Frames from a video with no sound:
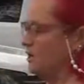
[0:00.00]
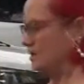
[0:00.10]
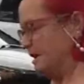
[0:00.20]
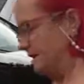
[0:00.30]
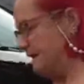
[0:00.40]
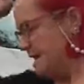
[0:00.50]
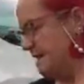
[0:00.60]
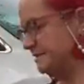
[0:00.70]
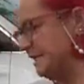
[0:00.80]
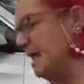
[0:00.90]
a ruling,
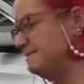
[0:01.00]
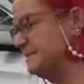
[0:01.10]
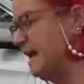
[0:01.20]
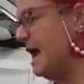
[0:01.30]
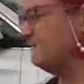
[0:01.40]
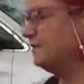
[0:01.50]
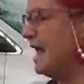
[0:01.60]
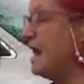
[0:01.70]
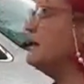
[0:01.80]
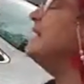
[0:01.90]
he slams the gavel
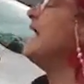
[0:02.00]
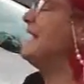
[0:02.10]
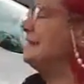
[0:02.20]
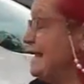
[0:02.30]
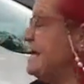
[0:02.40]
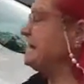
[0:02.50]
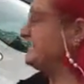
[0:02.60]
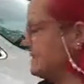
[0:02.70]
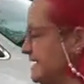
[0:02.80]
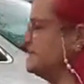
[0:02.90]
down, and then
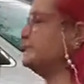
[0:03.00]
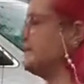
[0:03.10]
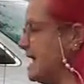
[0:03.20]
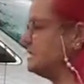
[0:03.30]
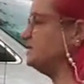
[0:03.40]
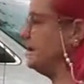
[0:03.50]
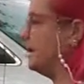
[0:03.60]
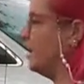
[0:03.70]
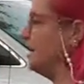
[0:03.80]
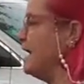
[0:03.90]
the sentence has to be
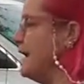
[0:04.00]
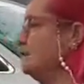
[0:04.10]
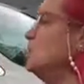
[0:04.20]
carried out.